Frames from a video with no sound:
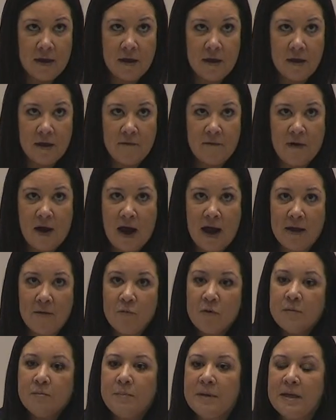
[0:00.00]
If I
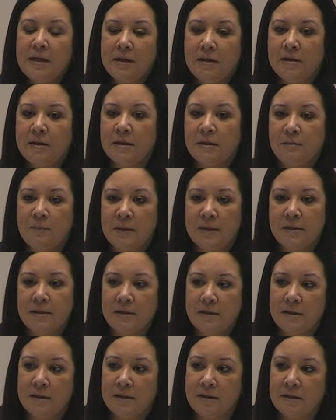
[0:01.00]
wouldn't be in this
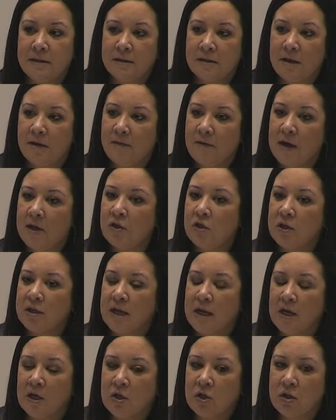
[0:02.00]
business of
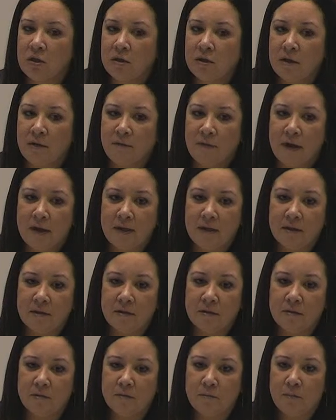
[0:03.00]
education, if I
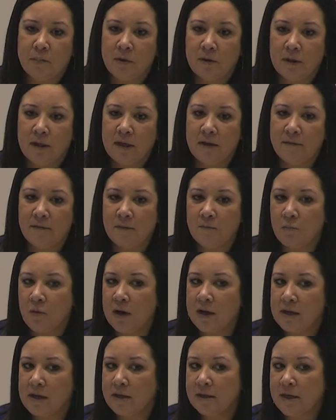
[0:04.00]
didn't believe in
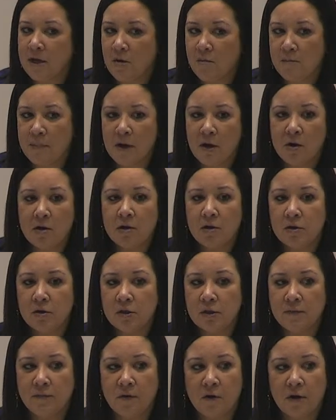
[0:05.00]
breaking down
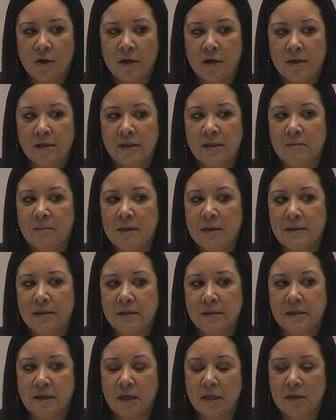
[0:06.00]
barriers for our kids to be
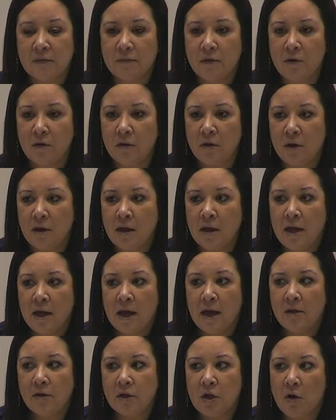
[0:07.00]
successful
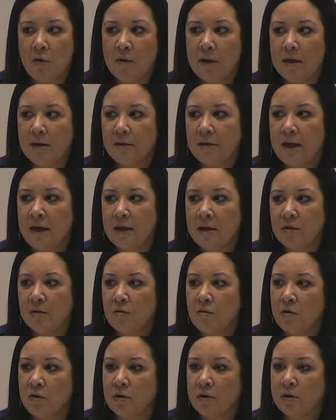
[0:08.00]
and knowing that in
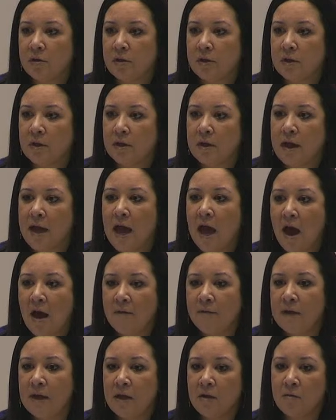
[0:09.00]
order to
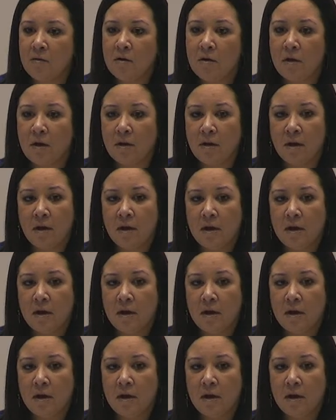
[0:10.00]
have equal